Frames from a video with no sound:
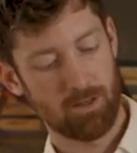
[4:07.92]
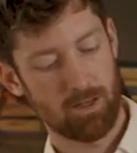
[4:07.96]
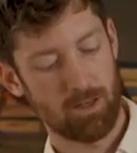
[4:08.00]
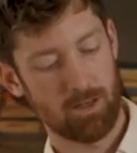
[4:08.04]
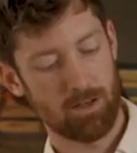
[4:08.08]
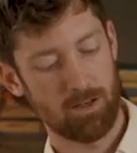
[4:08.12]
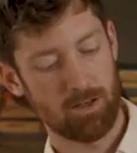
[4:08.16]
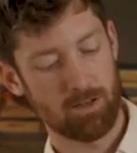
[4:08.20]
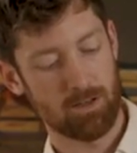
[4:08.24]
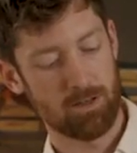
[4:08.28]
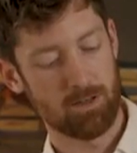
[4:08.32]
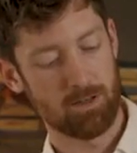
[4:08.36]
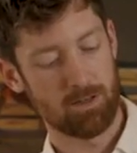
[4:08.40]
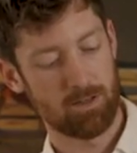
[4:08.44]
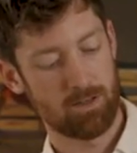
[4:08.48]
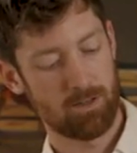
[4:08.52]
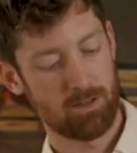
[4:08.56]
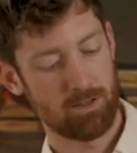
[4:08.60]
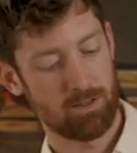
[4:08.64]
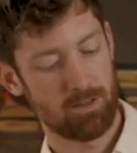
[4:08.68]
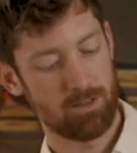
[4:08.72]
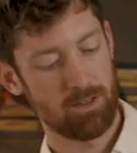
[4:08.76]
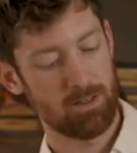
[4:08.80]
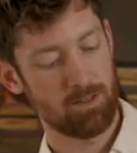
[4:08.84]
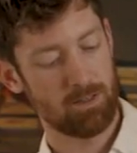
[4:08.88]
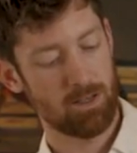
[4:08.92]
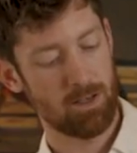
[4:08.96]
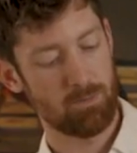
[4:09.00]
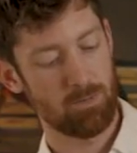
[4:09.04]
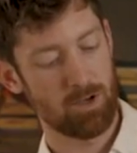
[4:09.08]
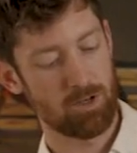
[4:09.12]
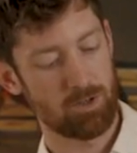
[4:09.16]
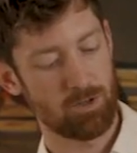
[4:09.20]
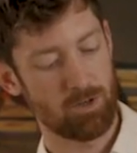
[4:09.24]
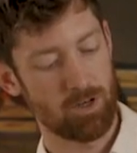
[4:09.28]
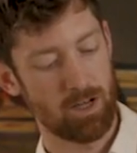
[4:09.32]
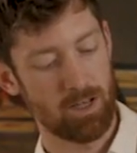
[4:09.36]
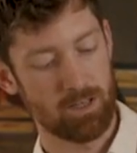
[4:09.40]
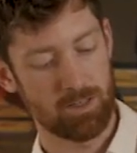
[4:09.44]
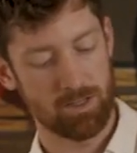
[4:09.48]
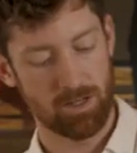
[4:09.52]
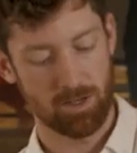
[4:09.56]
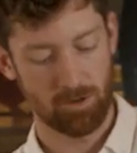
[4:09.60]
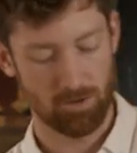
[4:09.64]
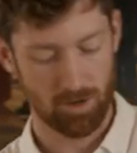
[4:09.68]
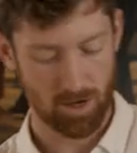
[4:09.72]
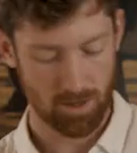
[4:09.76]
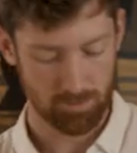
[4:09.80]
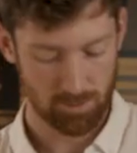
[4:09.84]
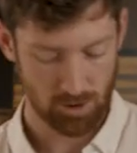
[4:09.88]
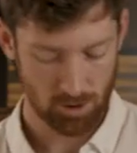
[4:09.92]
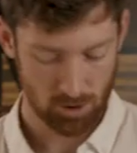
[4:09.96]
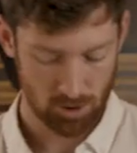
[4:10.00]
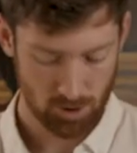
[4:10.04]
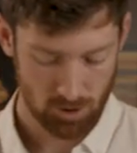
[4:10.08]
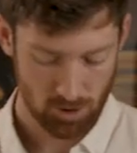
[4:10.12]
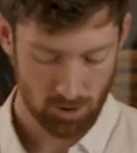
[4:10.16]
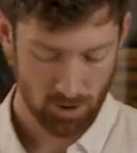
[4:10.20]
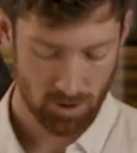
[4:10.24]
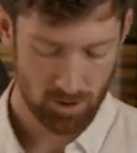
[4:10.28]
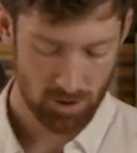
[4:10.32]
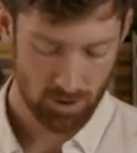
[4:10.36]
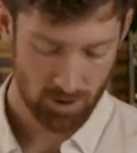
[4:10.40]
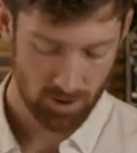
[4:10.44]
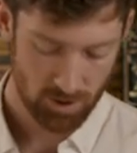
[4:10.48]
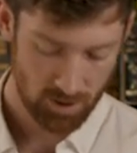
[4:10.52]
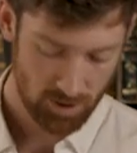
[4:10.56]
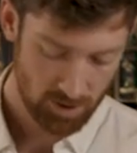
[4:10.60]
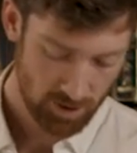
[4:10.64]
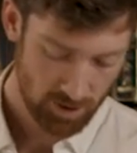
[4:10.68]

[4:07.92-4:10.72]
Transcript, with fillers: And since I measured 18 grams, it should